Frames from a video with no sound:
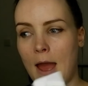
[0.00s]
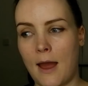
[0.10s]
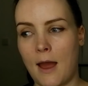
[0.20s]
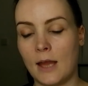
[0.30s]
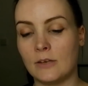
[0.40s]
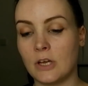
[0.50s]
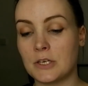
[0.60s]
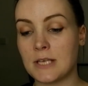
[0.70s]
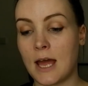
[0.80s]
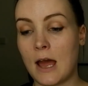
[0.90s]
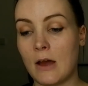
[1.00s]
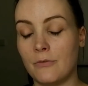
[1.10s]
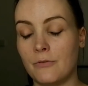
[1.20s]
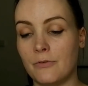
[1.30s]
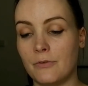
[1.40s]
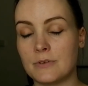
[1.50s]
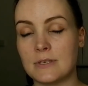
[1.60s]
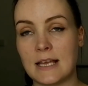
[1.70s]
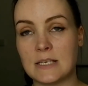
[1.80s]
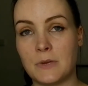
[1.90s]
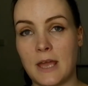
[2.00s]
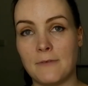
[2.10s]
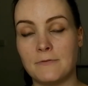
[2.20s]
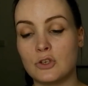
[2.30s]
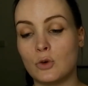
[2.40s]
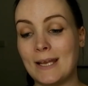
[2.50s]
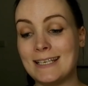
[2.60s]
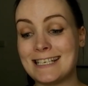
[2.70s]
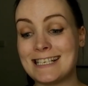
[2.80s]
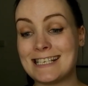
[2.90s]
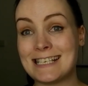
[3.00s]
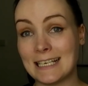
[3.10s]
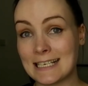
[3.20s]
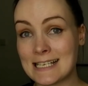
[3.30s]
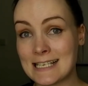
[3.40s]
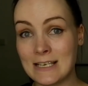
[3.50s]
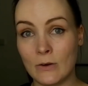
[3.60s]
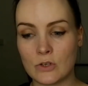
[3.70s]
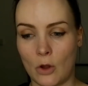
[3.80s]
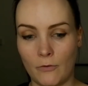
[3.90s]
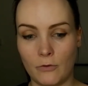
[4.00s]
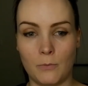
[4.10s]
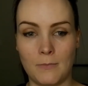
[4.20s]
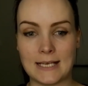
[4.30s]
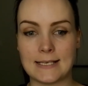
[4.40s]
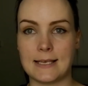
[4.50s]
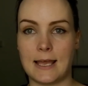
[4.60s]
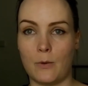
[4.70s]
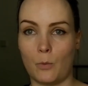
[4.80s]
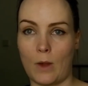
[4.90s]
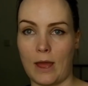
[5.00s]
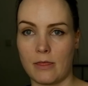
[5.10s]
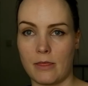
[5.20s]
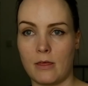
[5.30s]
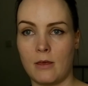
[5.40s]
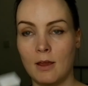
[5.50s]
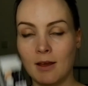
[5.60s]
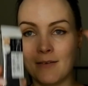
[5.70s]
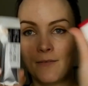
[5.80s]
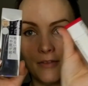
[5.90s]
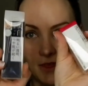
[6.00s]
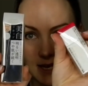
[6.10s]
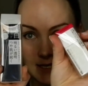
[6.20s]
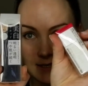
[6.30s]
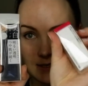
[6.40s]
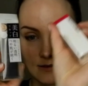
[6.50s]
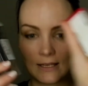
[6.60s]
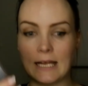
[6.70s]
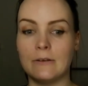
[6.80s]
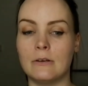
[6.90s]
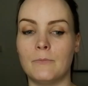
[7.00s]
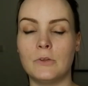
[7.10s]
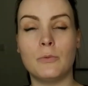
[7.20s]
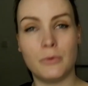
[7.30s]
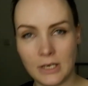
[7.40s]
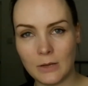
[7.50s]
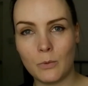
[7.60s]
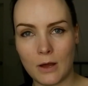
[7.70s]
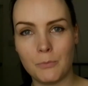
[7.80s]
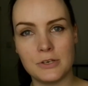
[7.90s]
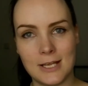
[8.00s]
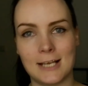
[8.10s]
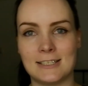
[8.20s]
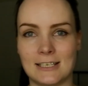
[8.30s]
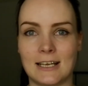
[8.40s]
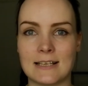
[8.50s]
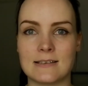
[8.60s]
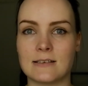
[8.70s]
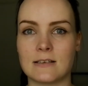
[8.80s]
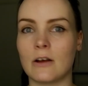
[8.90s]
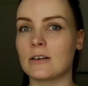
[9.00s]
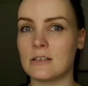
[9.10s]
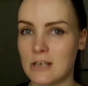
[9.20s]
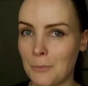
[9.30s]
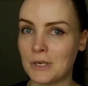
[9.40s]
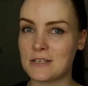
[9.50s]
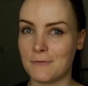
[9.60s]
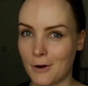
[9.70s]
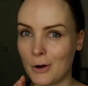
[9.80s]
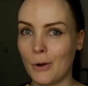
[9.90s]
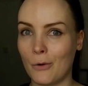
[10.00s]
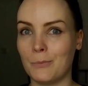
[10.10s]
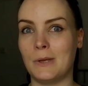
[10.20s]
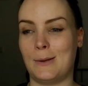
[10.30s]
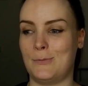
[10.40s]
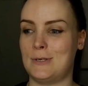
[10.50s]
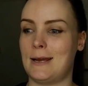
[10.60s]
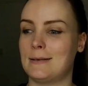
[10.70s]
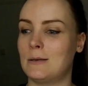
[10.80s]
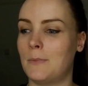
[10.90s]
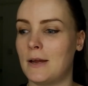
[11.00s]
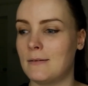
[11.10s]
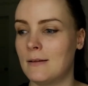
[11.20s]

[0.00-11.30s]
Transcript: It does have SPF 26, so if you mix it with this, then you're pretty well protected against the sun, because the Japanese are very on being protected